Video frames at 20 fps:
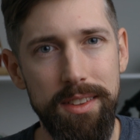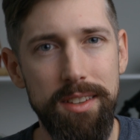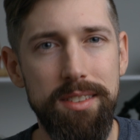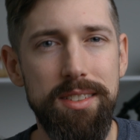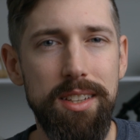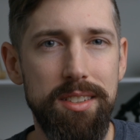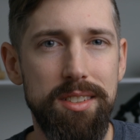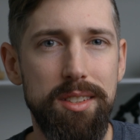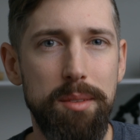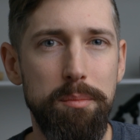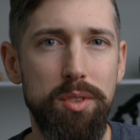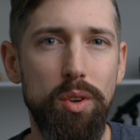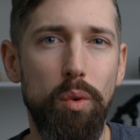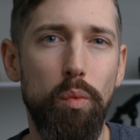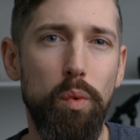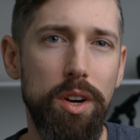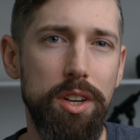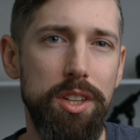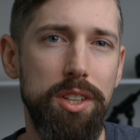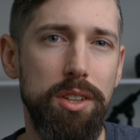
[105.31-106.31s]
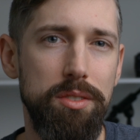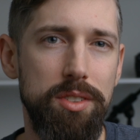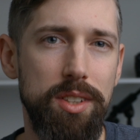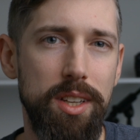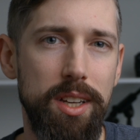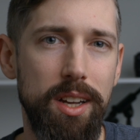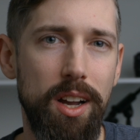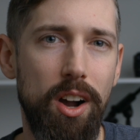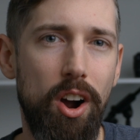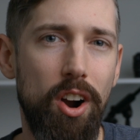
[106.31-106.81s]
The systems we're
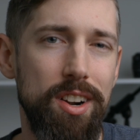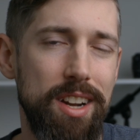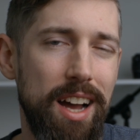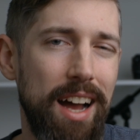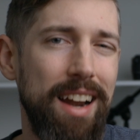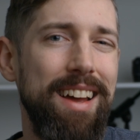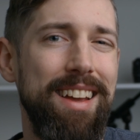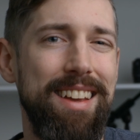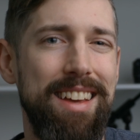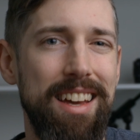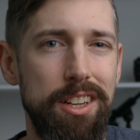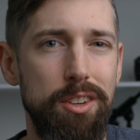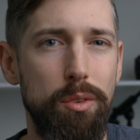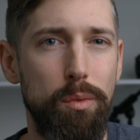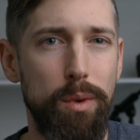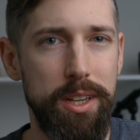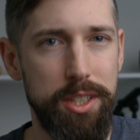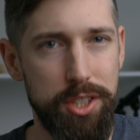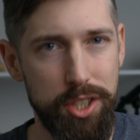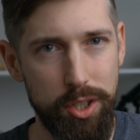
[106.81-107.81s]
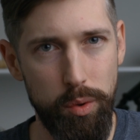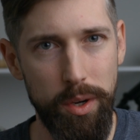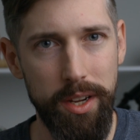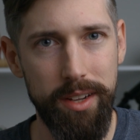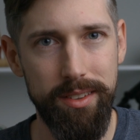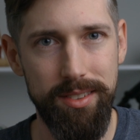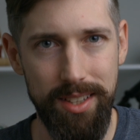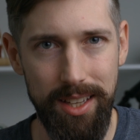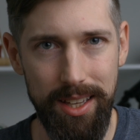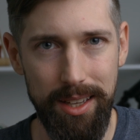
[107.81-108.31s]
using are not a
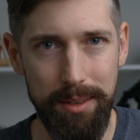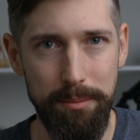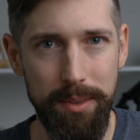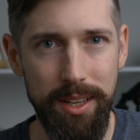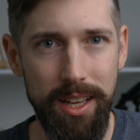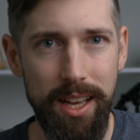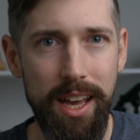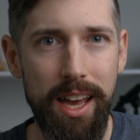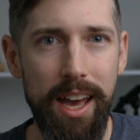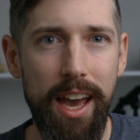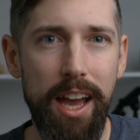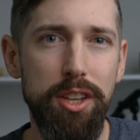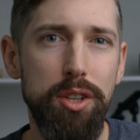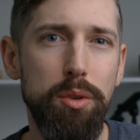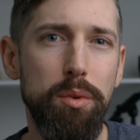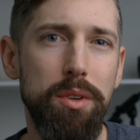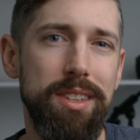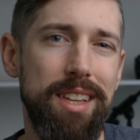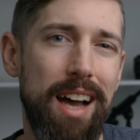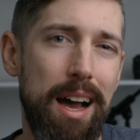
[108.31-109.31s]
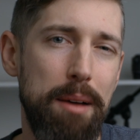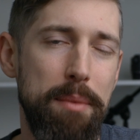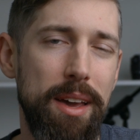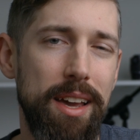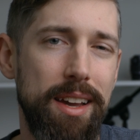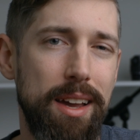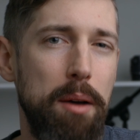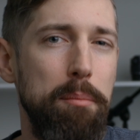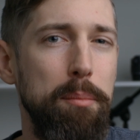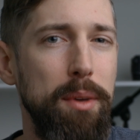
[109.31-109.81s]
get-rich-quick scheme, and you will not
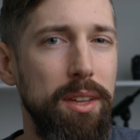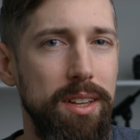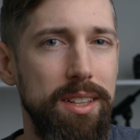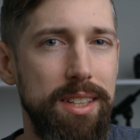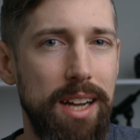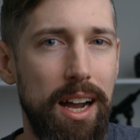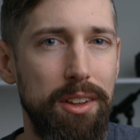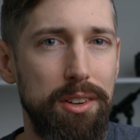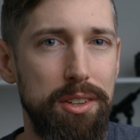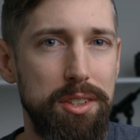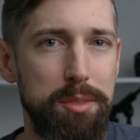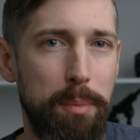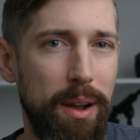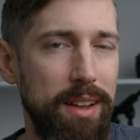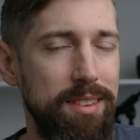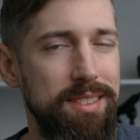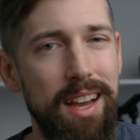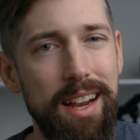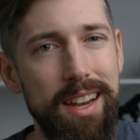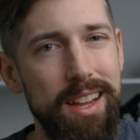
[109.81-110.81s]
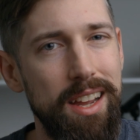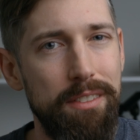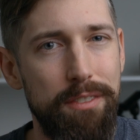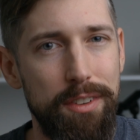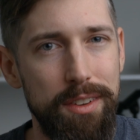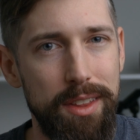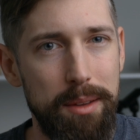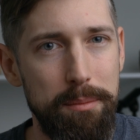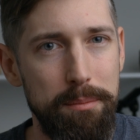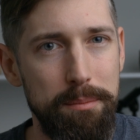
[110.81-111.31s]
make a million dollars by signing up
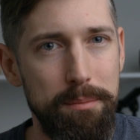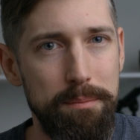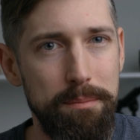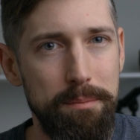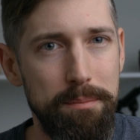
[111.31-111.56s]
for them.